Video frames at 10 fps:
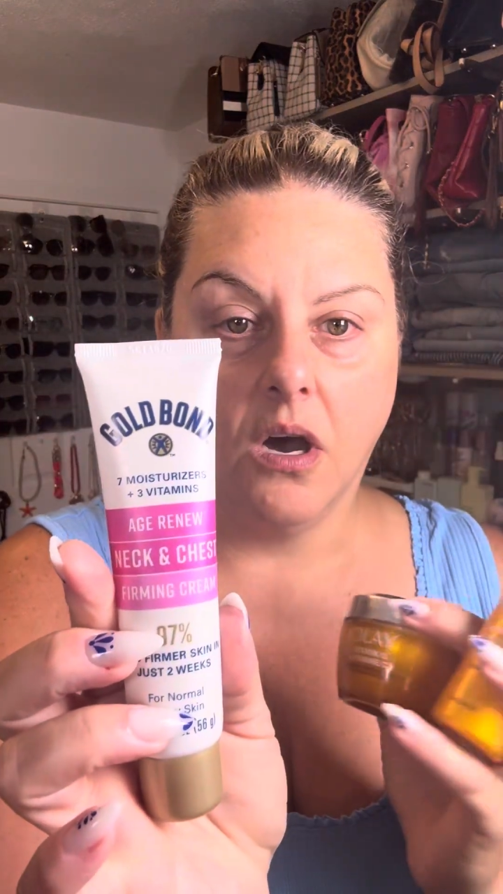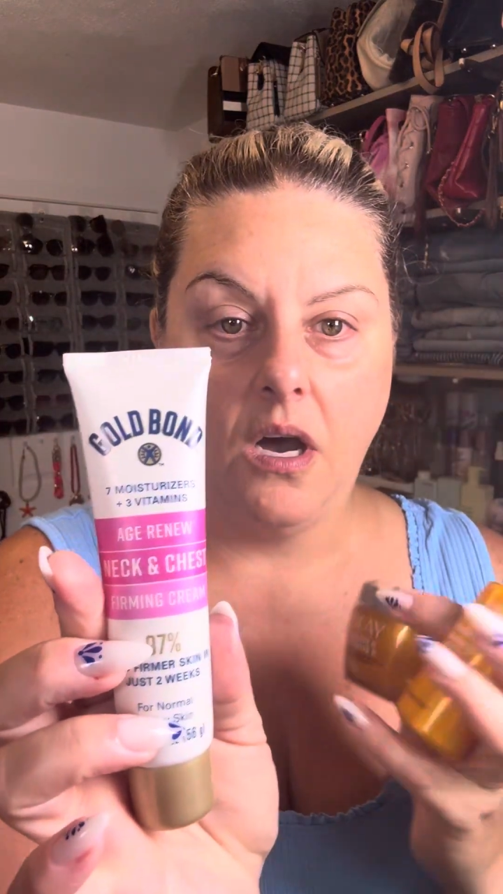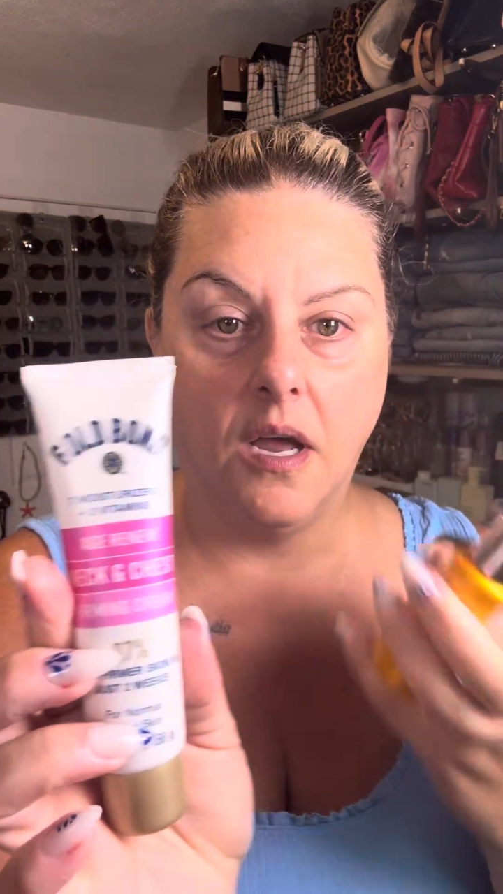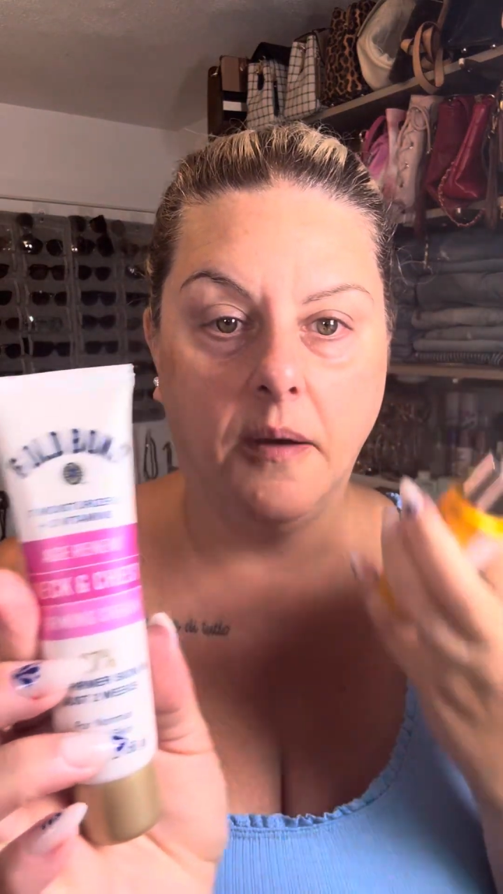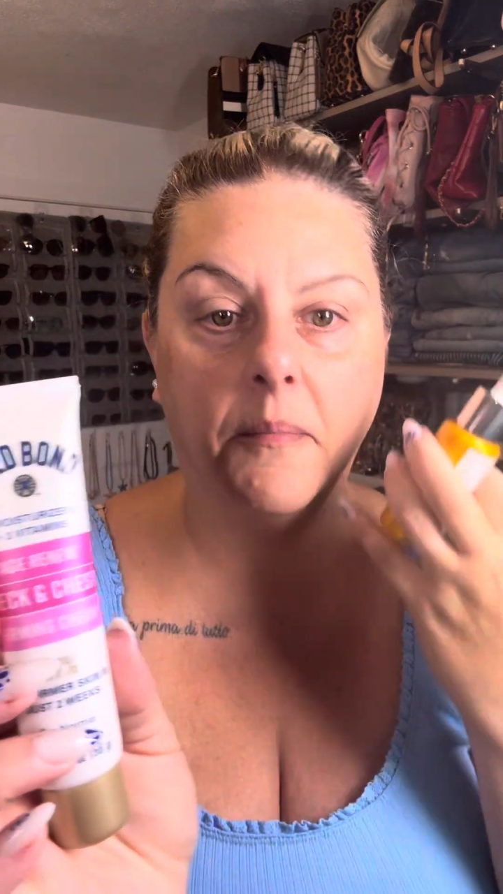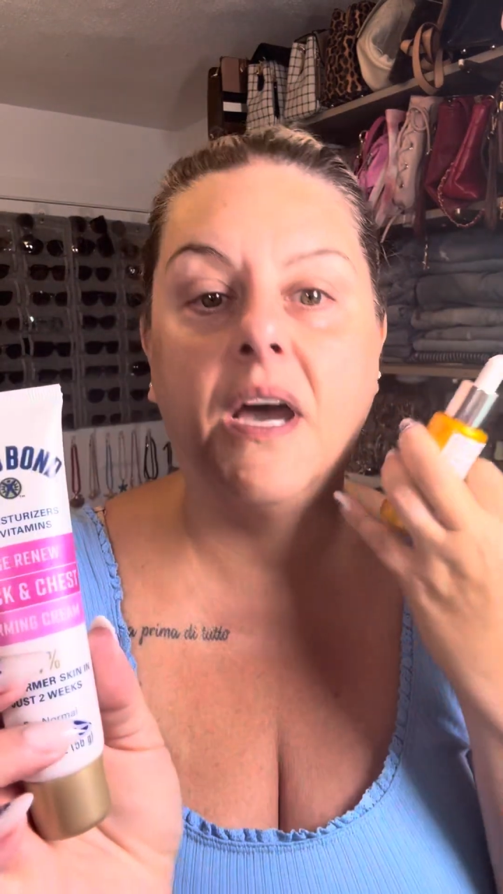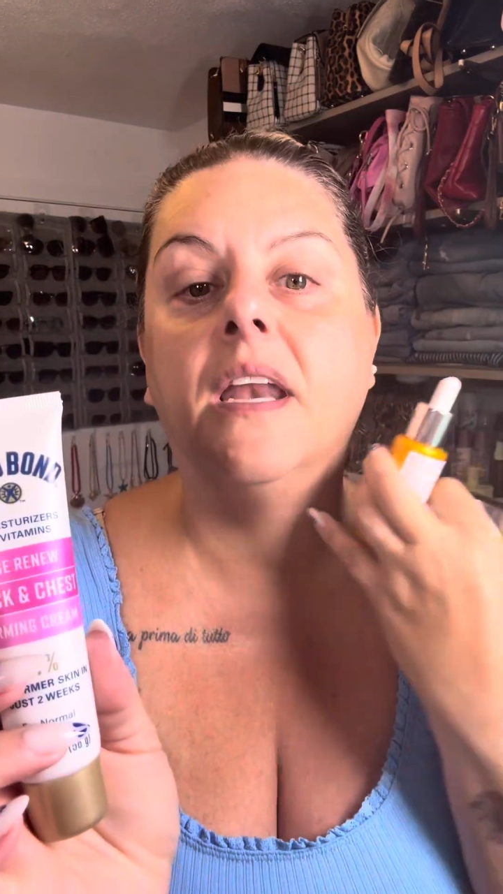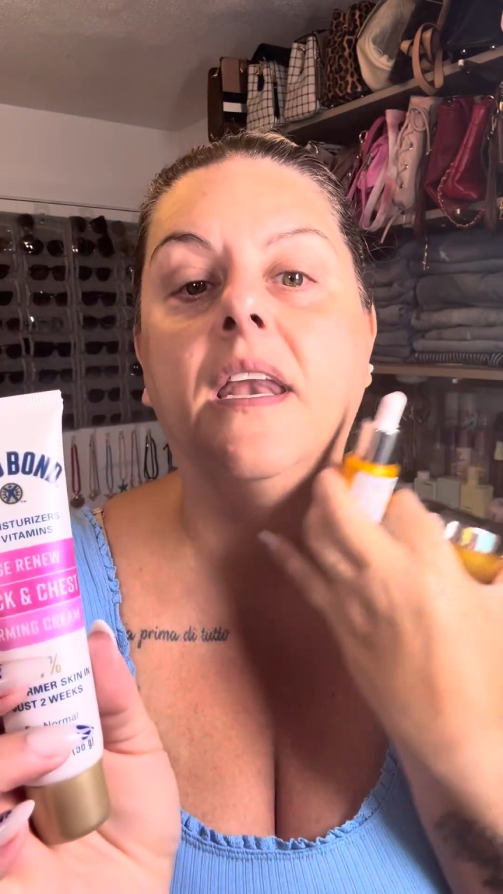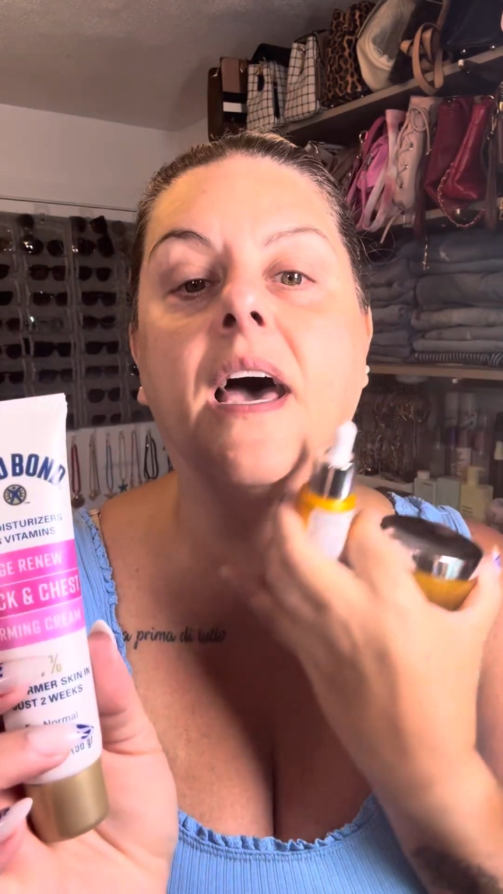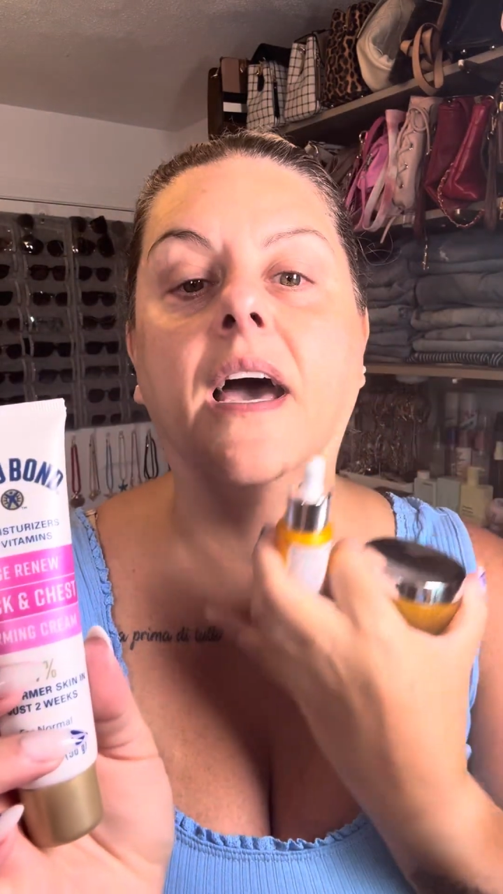on my
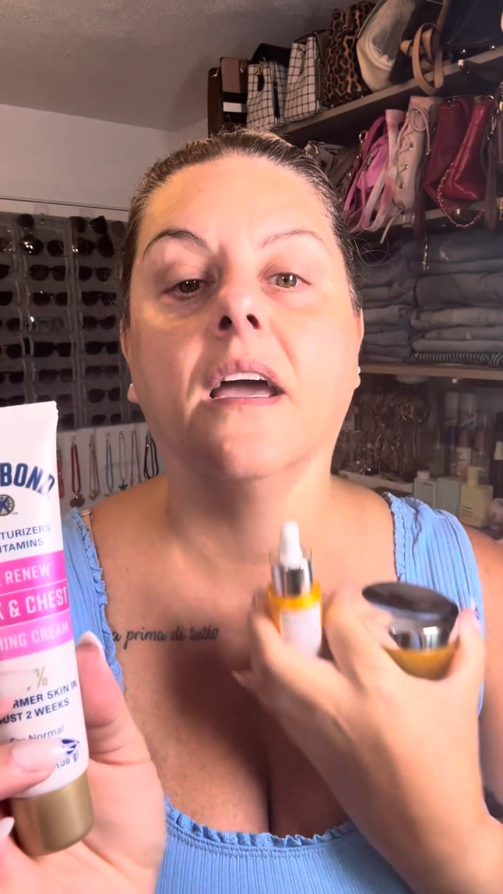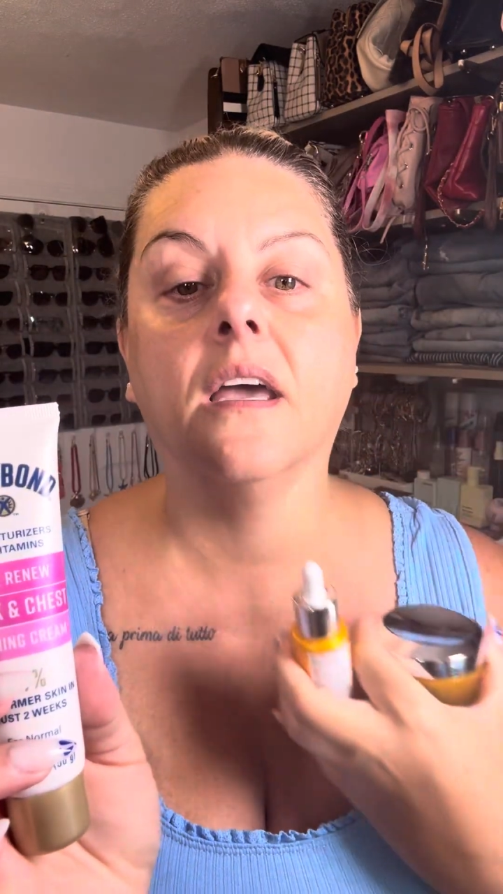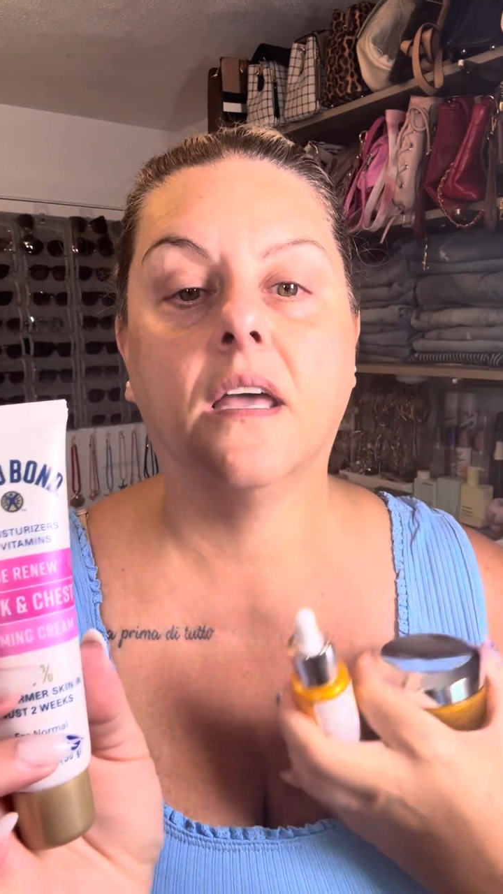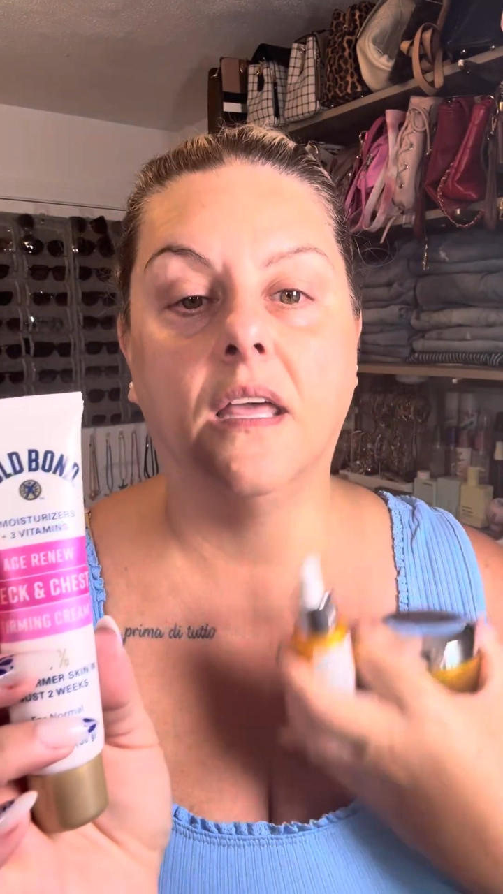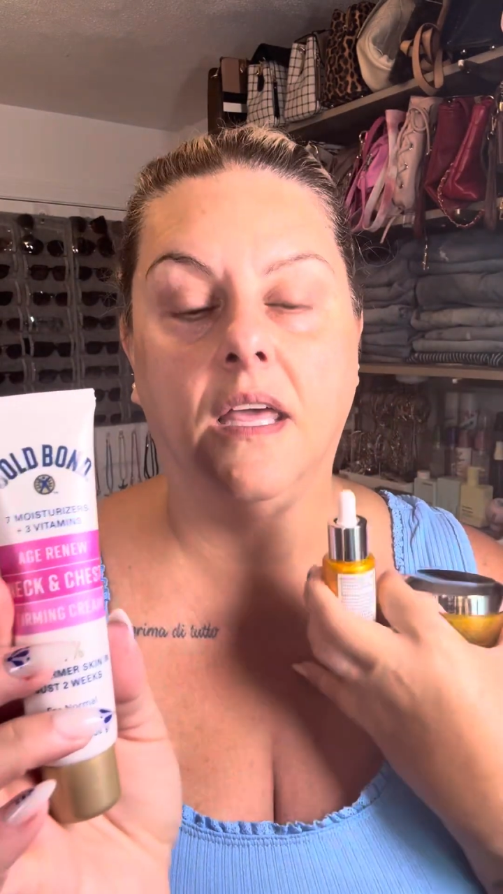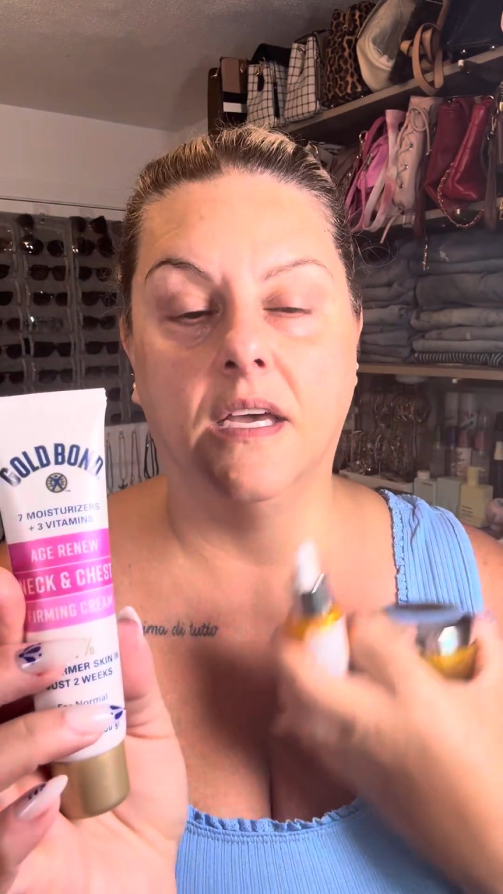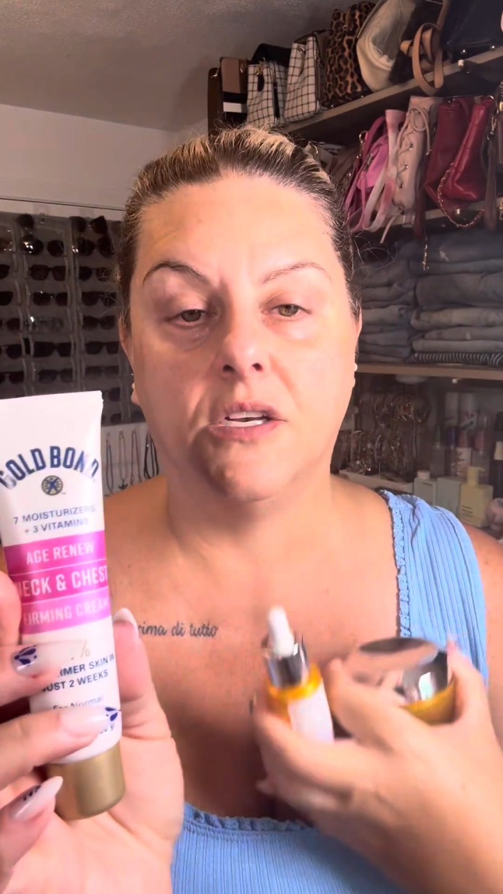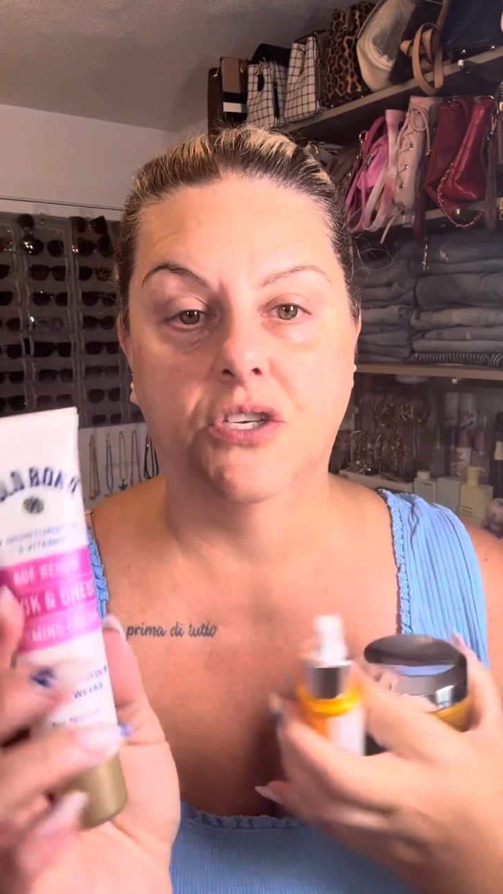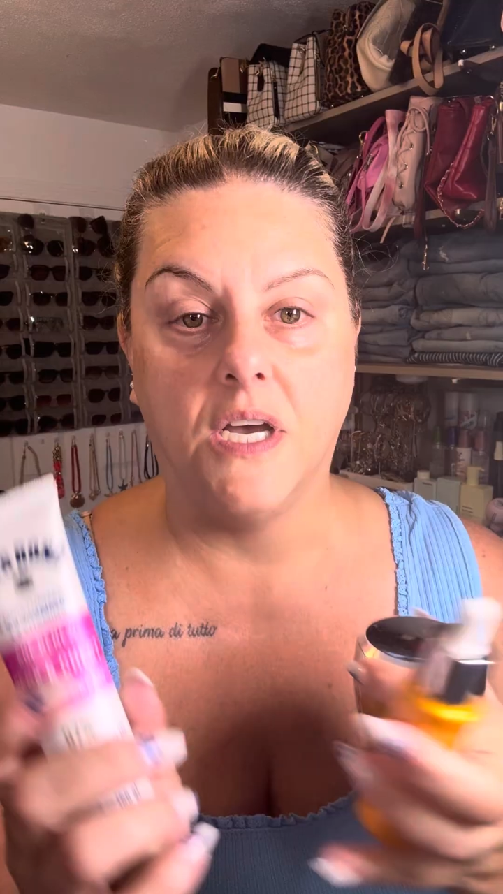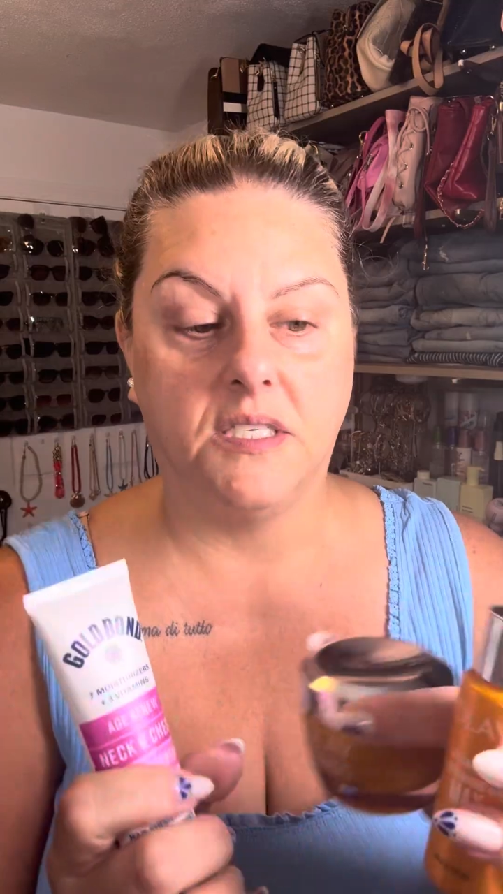neck
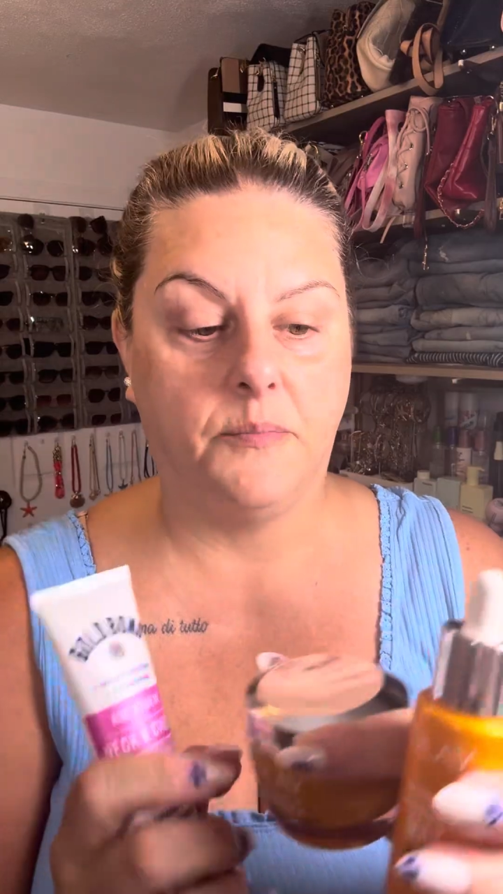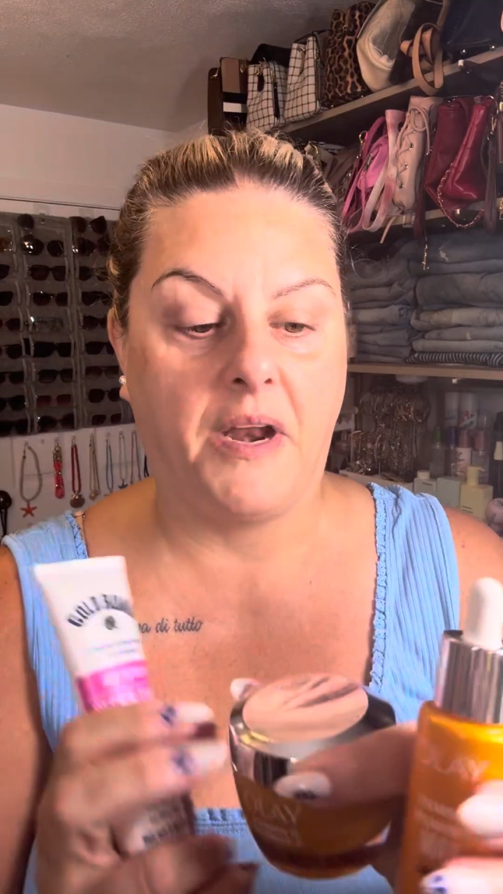and chest.